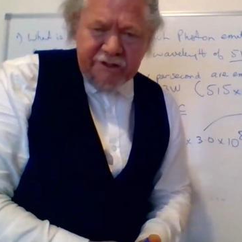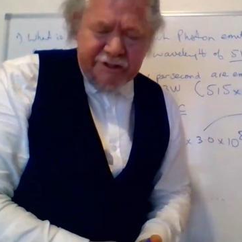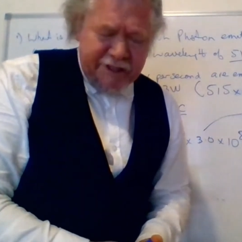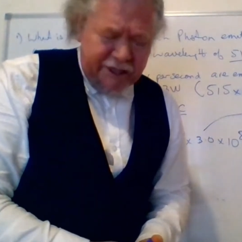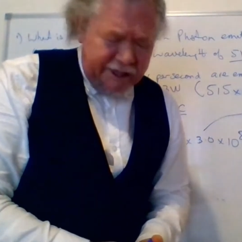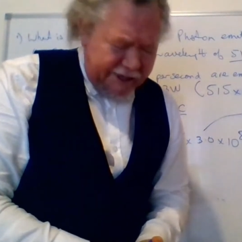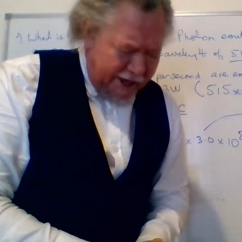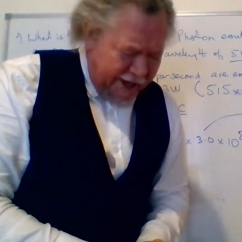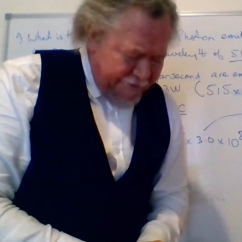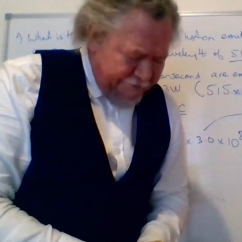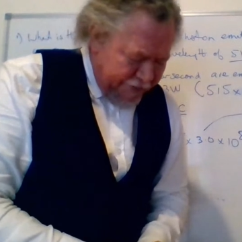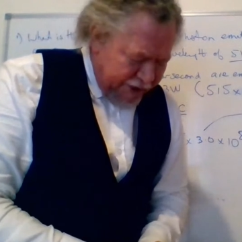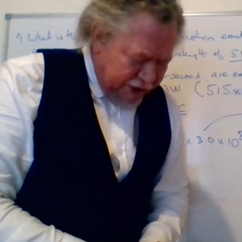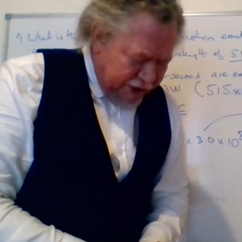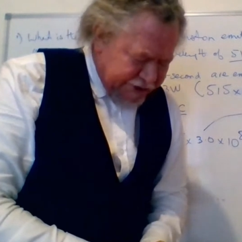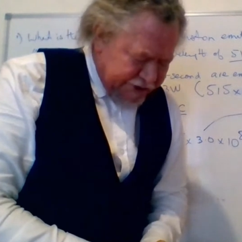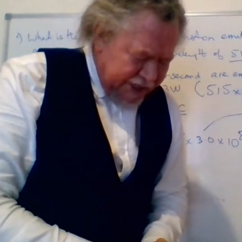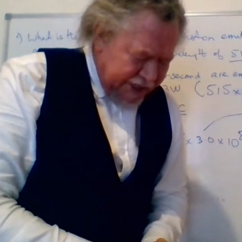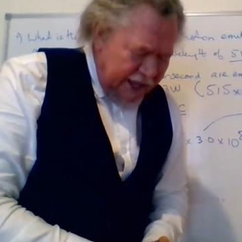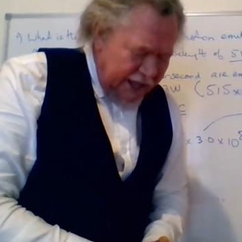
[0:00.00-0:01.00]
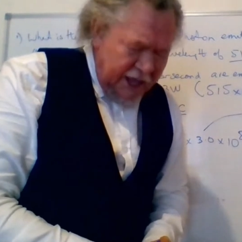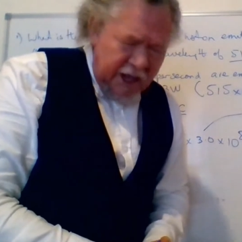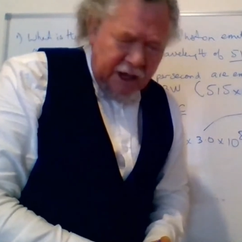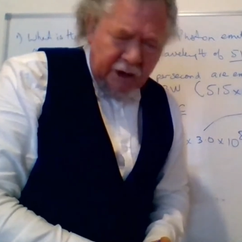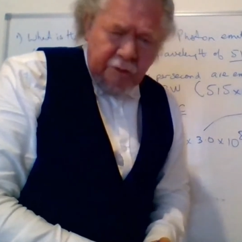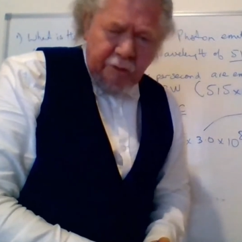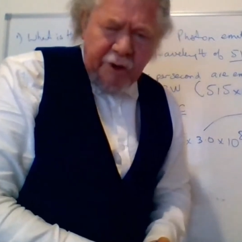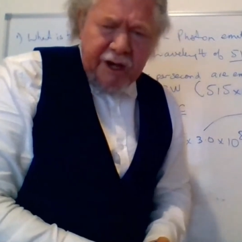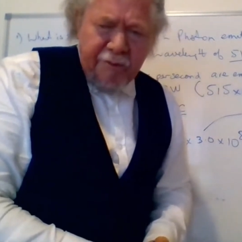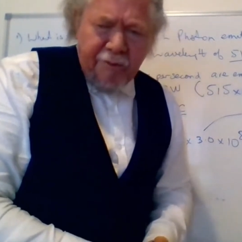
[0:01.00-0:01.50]
Okay, because
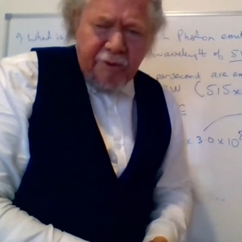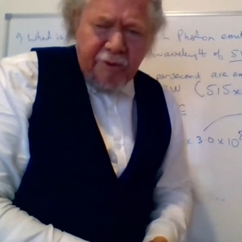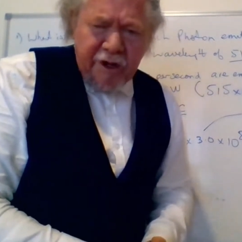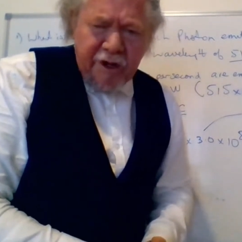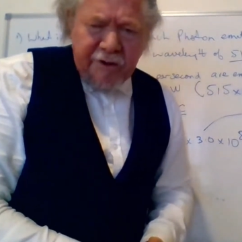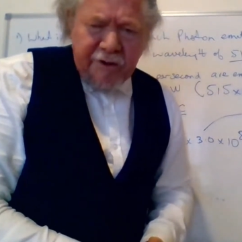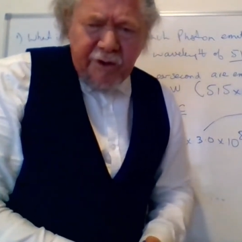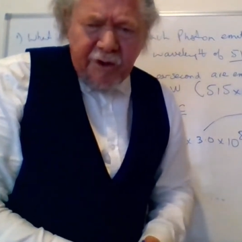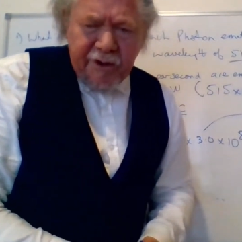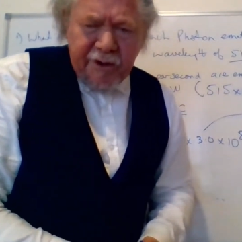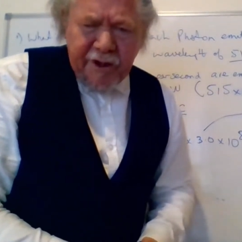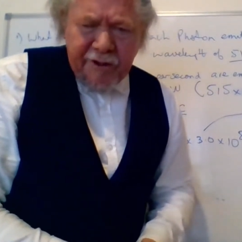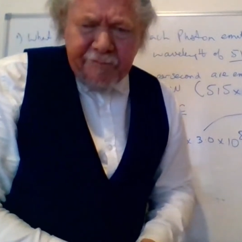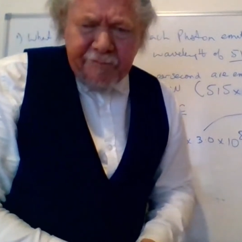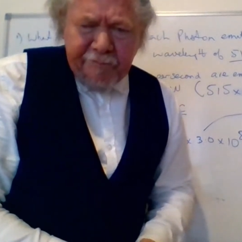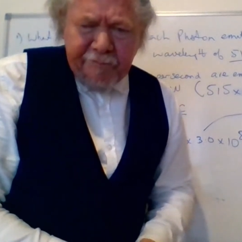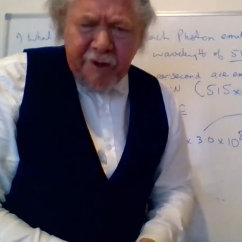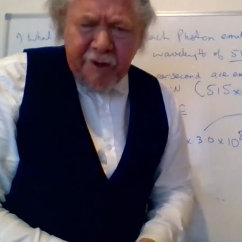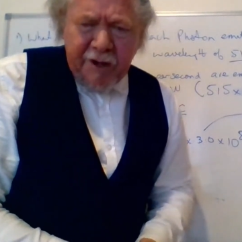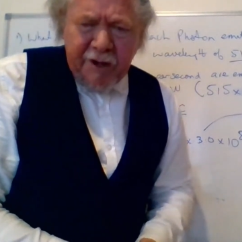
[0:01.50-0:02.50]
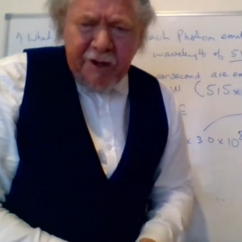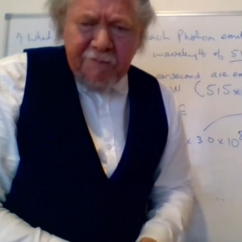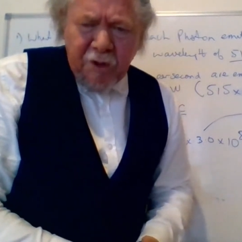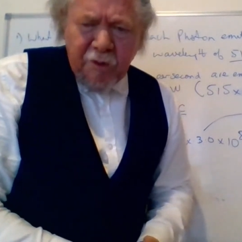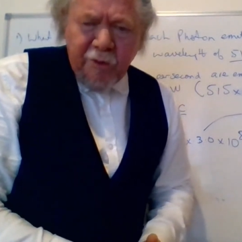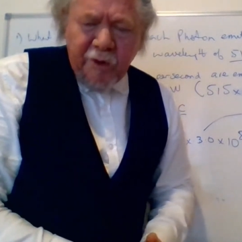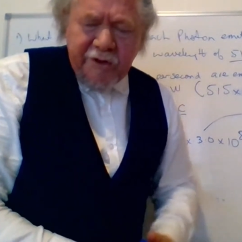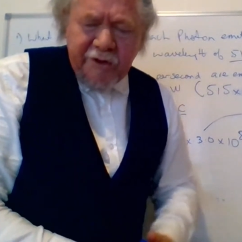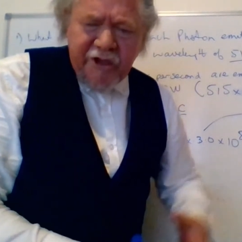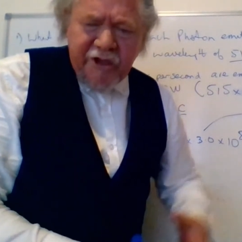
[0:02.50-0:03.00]
people
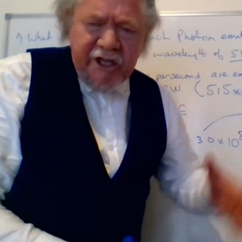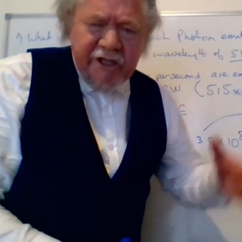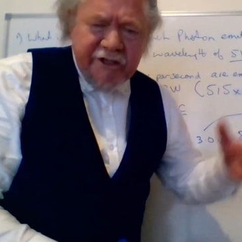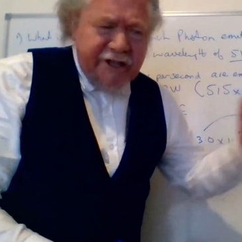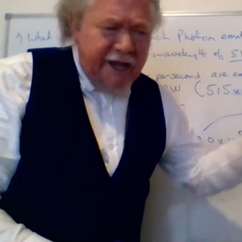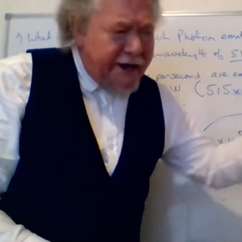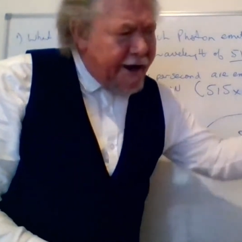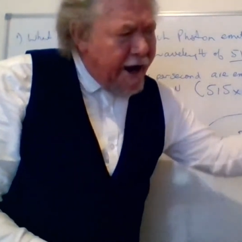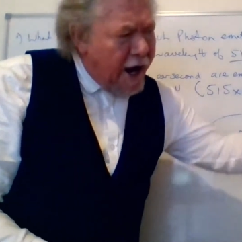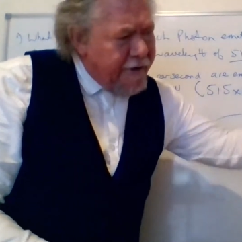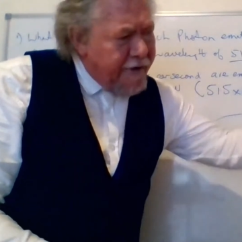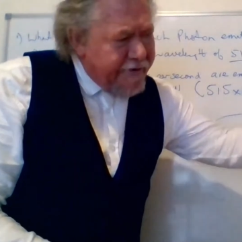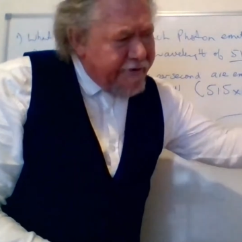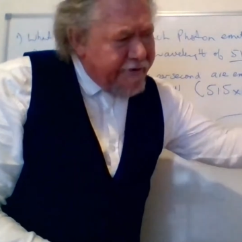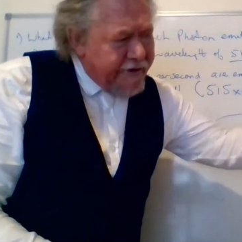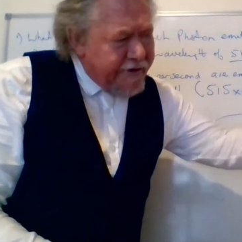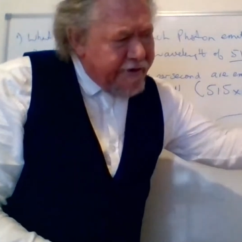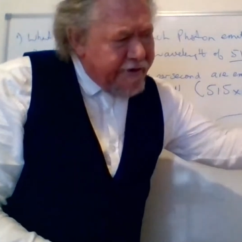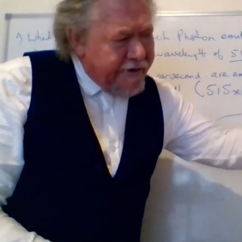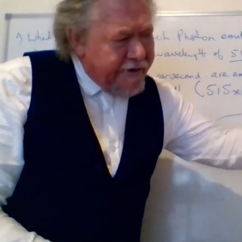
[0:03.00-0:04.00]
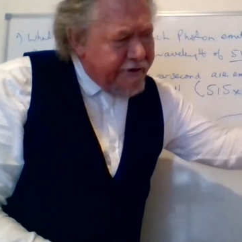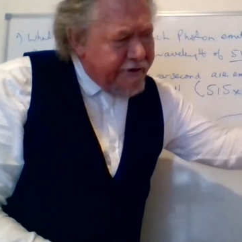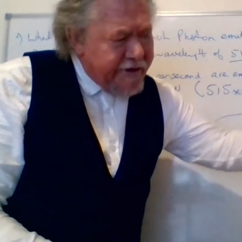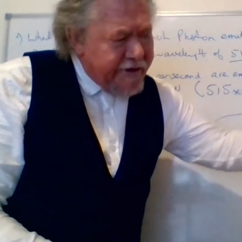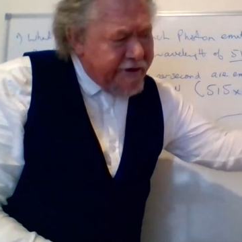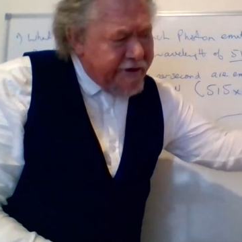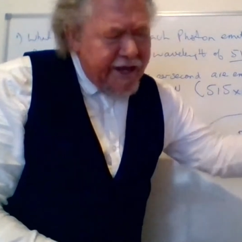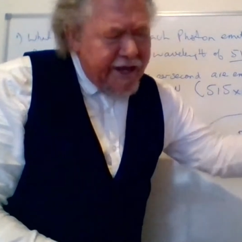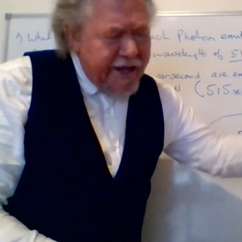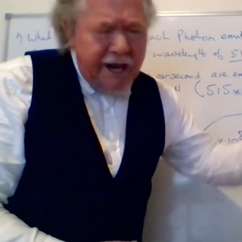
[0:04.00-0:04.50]
would think they over there,
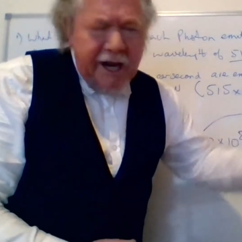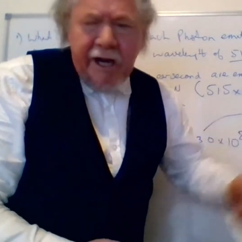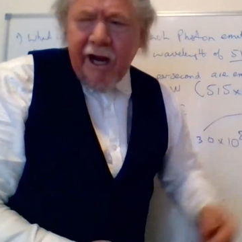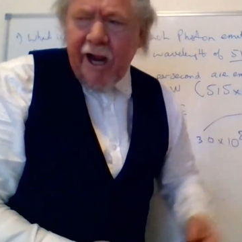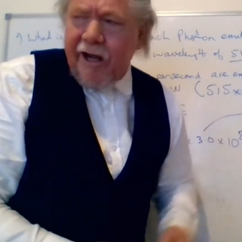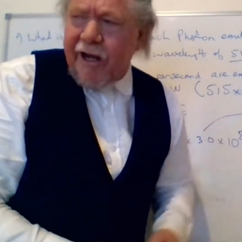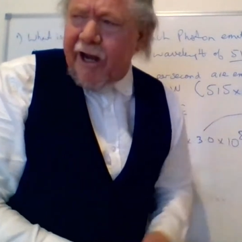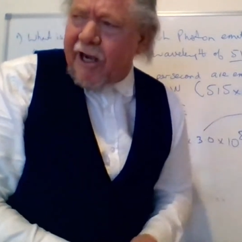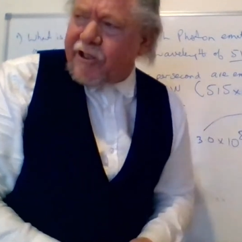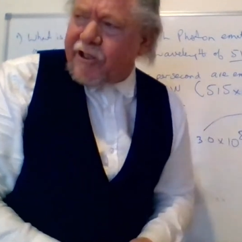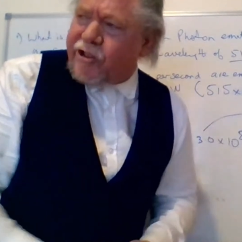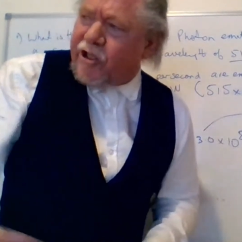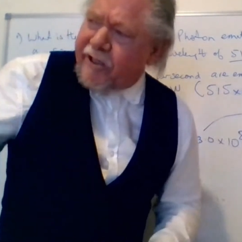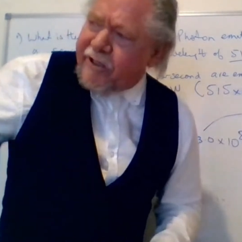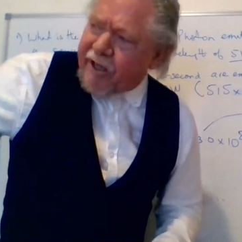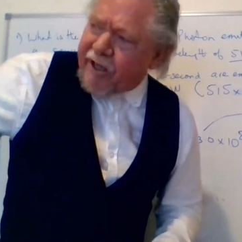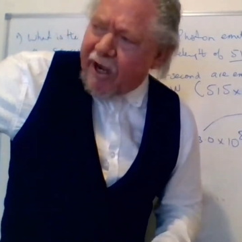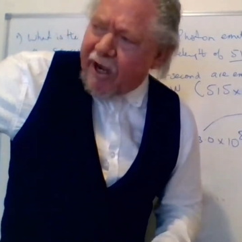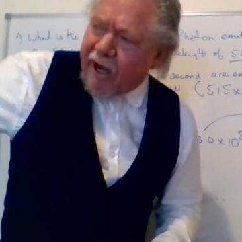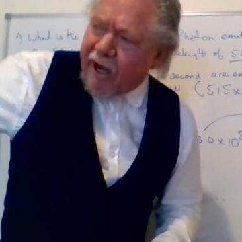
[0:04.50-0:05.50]
and actually they.